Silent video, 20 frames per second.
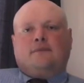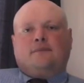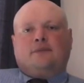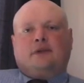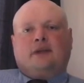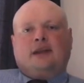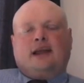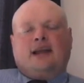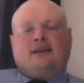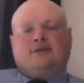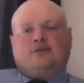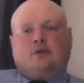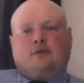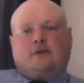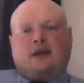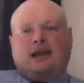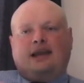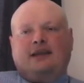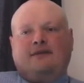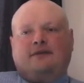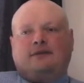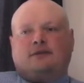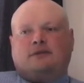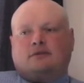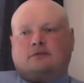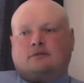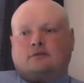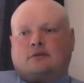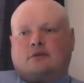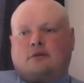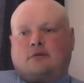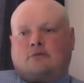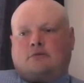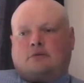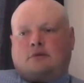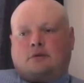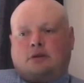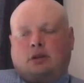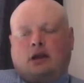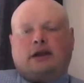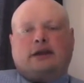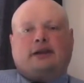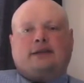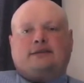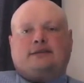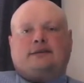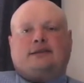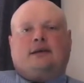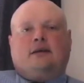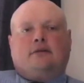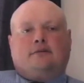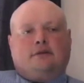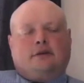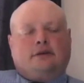Like a sort of avian clucking sound, like,